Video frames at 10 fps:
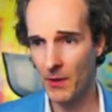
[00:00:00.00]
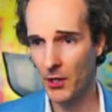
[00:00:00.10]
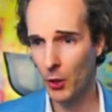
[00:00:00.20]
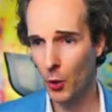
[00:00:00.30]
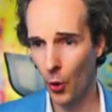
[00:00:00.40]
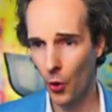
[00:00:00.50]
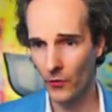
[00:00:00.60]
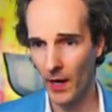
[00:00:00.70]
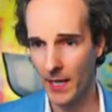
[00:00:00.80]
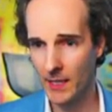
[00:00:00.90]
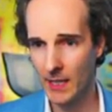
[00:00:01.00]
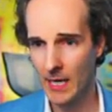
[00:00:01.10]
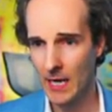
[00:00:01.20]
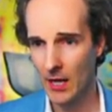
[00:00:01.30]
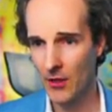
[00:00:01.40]
But the core rate,
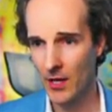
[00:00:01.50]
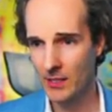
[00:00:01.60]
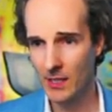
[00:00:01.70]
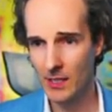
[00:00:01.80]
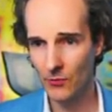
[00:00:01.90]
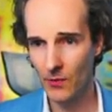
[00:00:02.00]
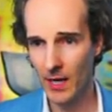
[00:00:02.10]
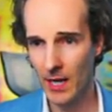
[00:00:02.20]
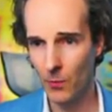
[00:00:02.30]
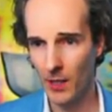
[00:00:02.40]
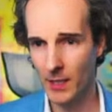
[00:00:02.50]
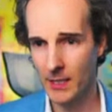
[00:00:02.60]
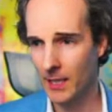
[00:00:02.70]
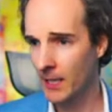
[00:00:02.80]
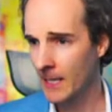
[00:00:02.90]
this is really what
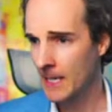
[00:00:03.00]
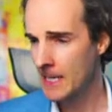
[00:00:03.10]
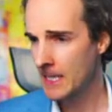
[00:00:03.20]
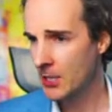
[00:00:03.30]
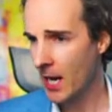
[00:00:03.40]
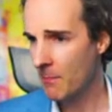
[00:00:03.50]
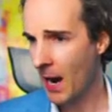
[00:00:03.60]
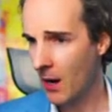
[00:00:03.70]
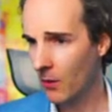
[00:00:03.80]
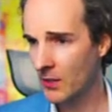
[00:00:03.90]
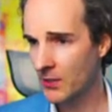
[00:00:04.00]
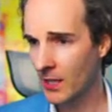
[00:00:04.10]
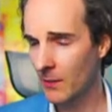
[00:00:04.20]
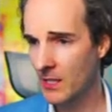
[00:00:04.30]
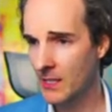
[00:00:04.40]
uh, Jay Powell is
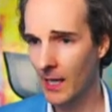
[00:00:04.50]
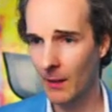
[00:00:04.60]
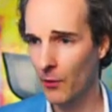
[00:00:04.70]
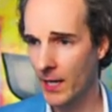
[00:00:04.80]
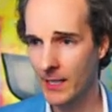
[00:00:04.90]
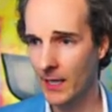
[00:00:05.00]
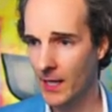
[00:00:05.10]
going to be celebrating.